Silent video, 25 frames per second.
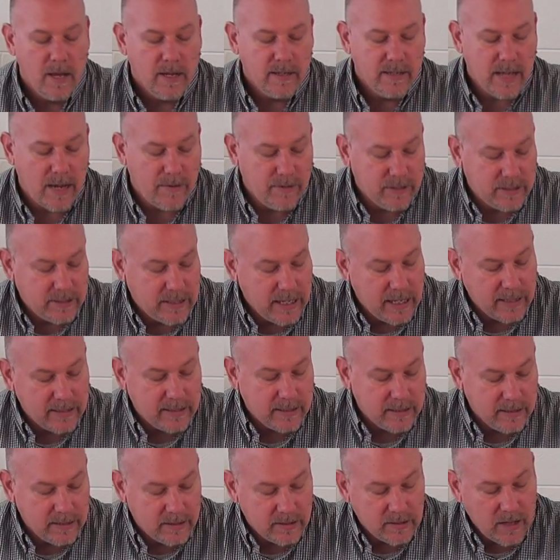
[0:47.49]
David says
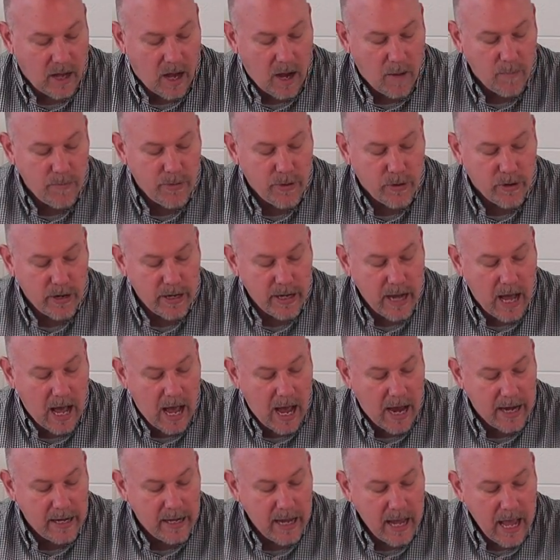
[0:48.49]
in Psalm
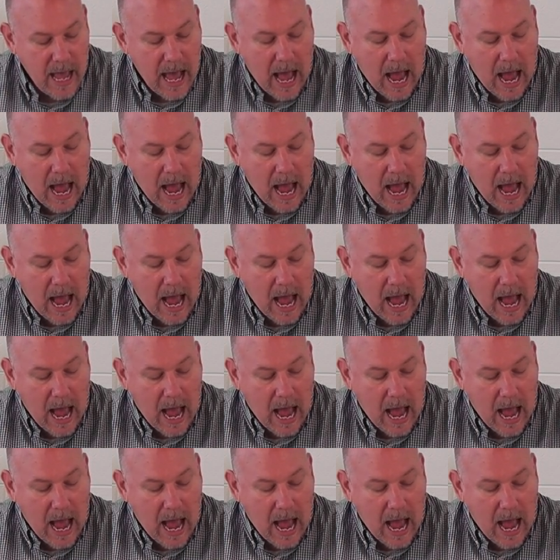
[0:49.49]
39,